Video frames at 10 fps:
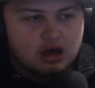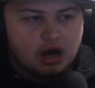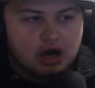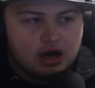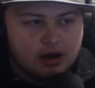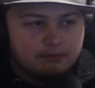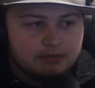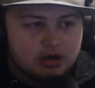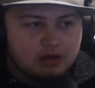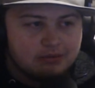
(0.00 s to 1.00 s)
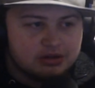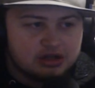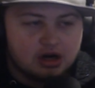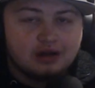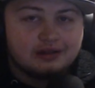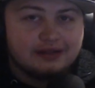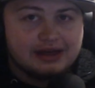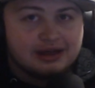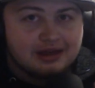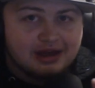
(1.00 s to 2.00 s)
Um, but they're all
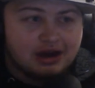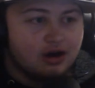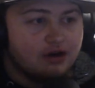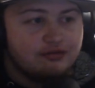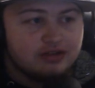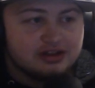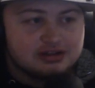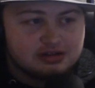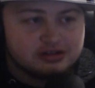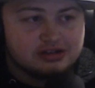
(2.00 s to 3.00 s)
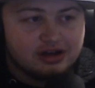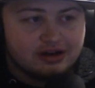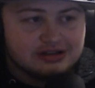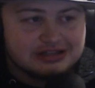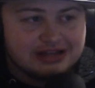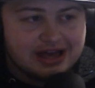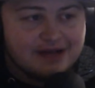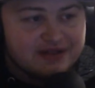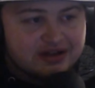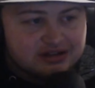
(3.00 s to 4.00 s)
lit, and hopefully this whole song is lit.
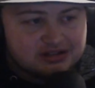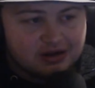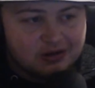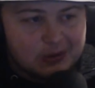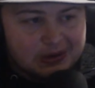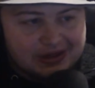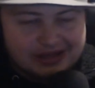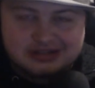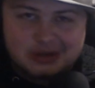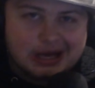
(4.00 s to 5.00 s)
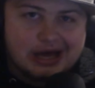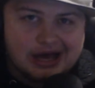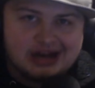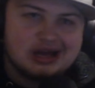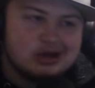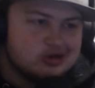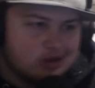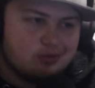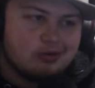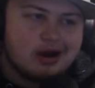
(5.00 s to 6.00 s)
So let's go ahead and
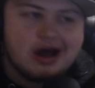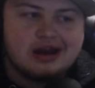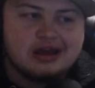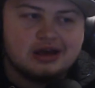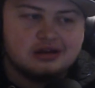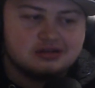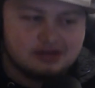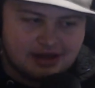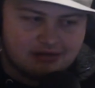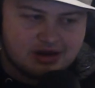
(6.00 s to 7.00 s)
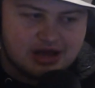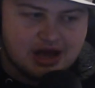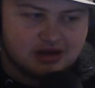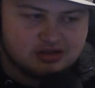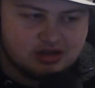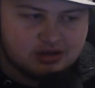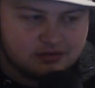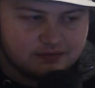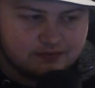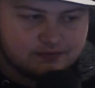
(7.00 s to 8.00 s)
jump right on in to that reaction.
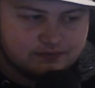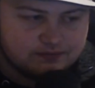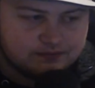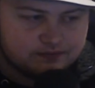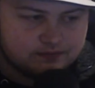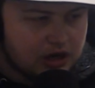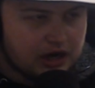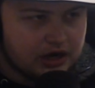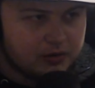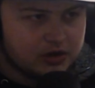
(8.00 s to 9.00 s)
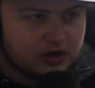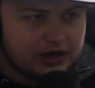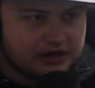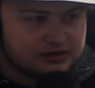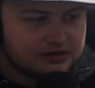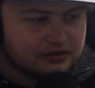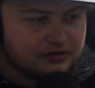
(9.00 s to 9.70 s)
All right, here we go, guys.